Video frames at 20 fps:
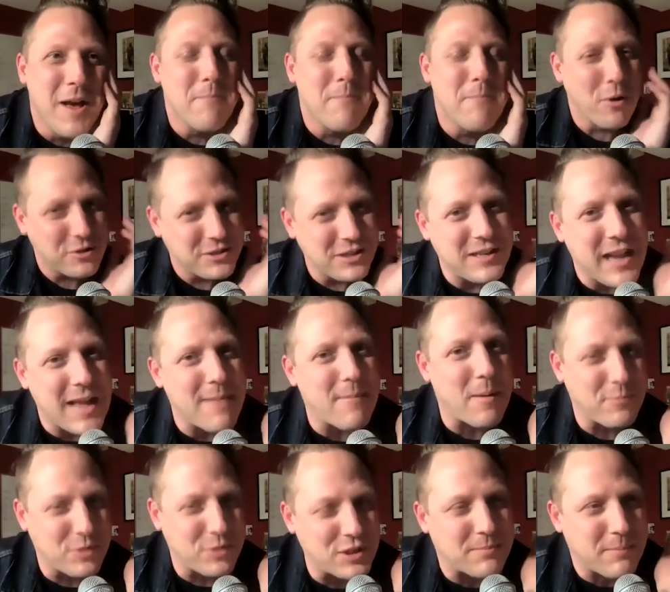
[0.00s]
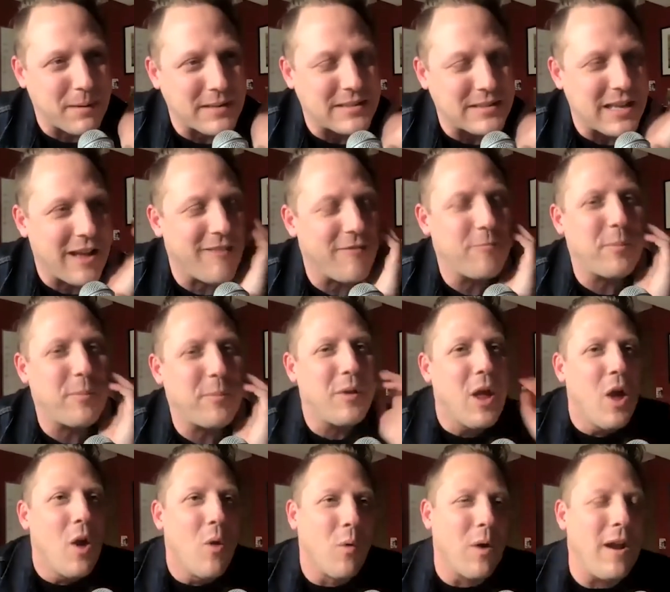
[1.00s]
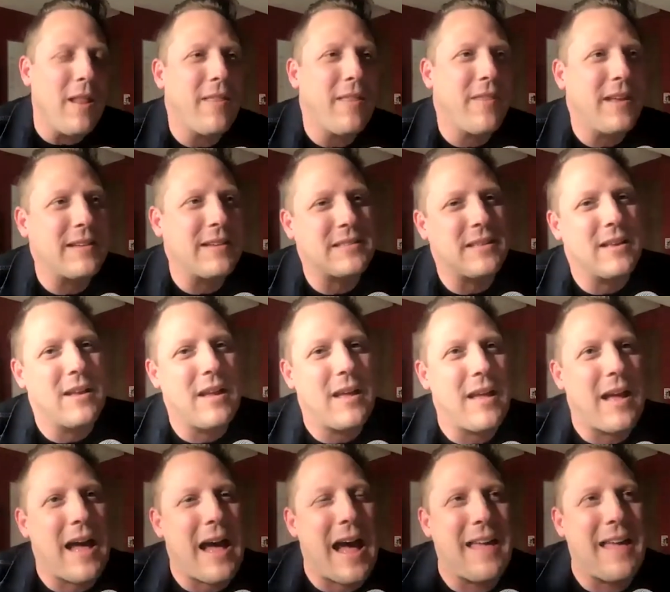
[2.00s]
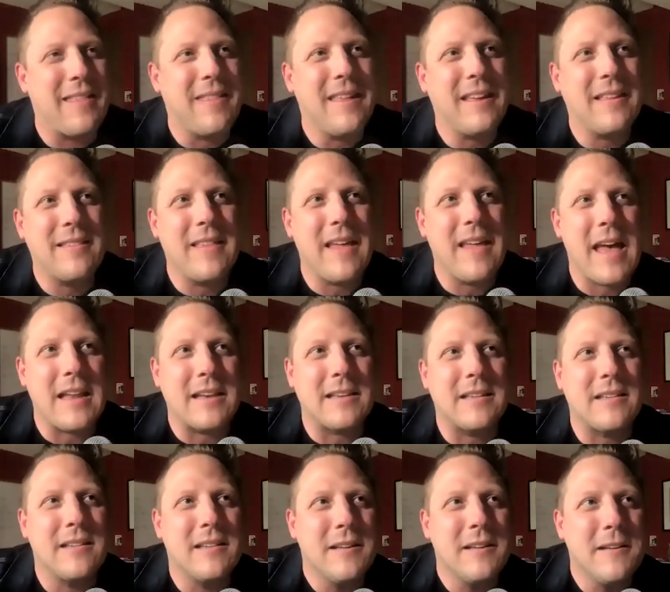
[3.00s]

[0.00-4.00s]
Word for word: Most of the time, I'm just myself. But one of the things I think that